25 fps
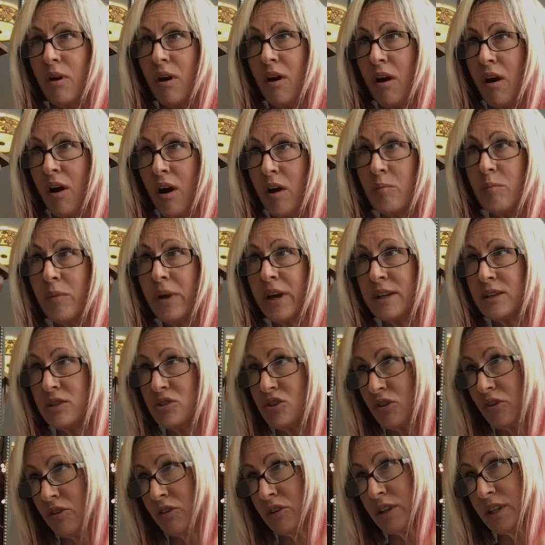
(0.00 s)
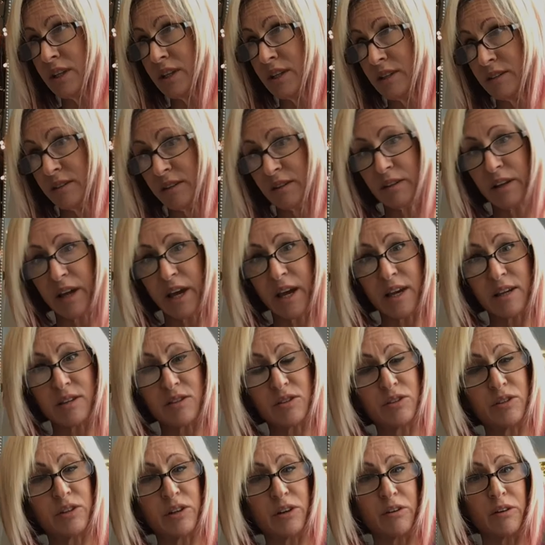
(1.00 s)
on my journey in the
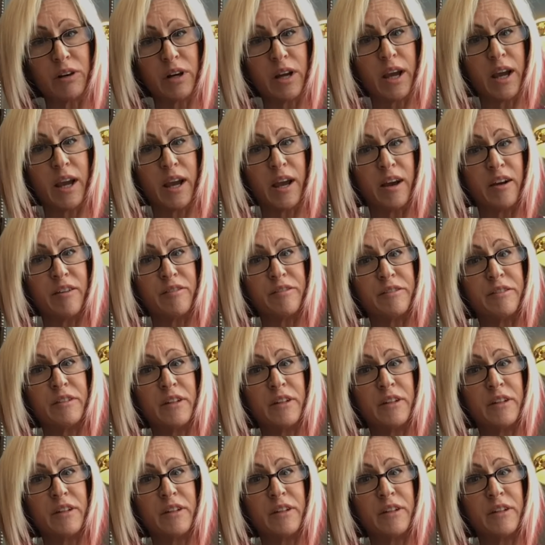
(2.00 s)
last year and a half,